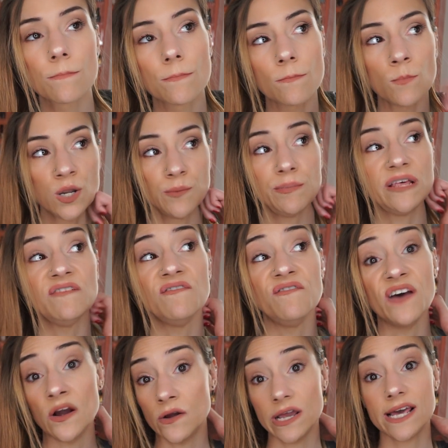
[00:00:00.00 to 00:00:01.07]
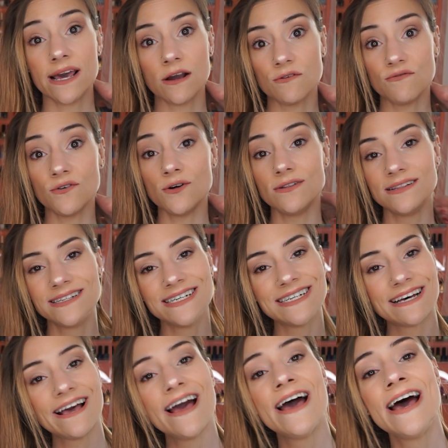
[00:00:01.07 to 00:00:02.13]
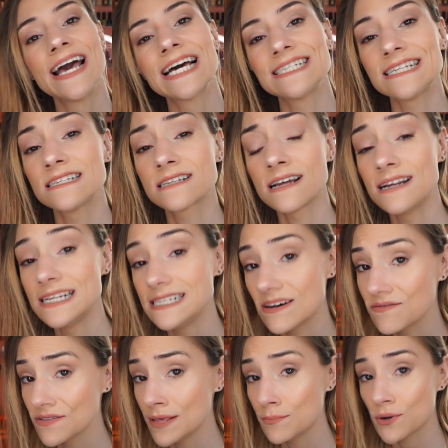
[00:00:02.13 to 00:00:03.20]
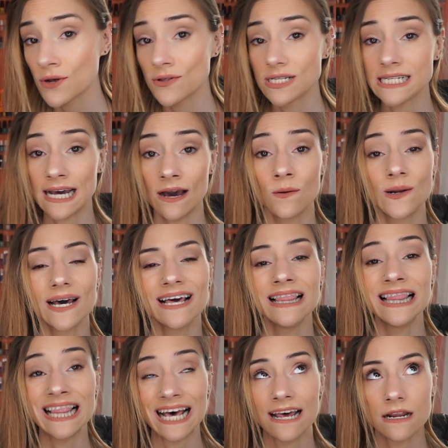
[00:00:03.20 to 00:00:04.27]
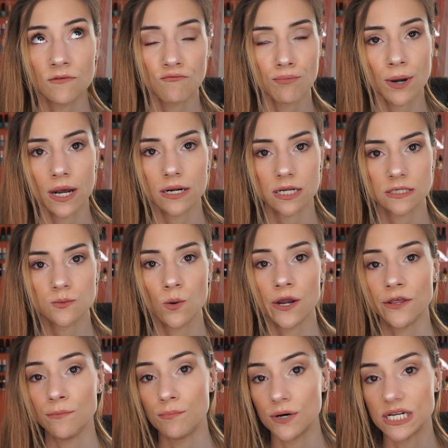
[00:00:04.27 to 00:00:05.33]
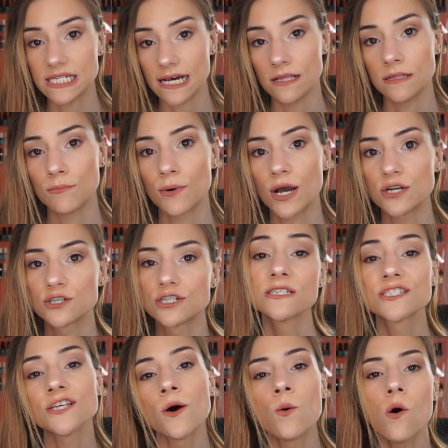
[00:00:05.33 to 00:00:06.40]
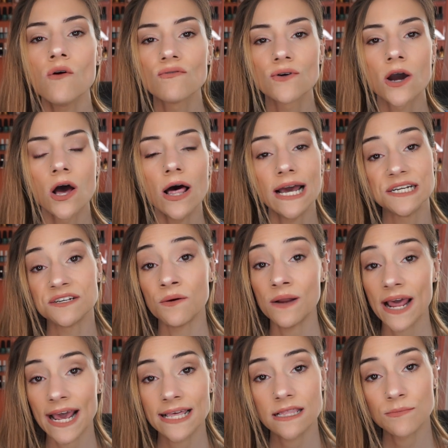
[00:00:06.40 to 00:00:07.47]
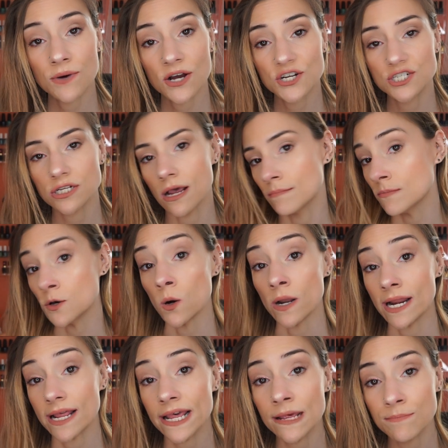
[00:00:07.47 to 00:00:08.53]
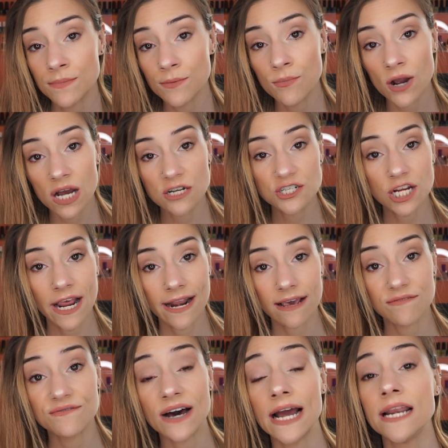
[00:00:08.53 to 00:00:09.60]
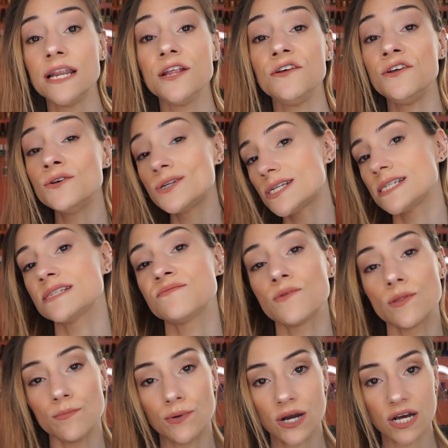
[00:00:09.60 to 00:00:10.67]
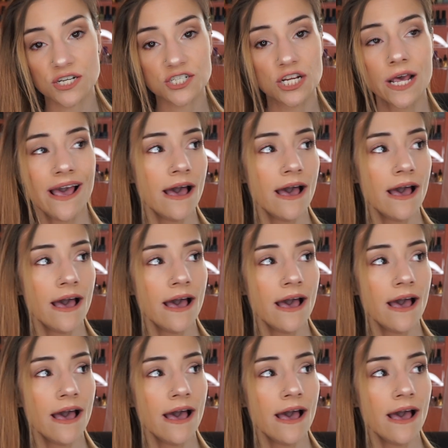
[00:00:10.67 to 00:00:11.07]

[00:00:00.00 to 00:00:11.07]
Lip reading: would be very careful because it's going to definitely put down a lot of product where you put down the brush. So overall, I don't hate the brush. I'm going to keep the brush, and I find uses for the brush,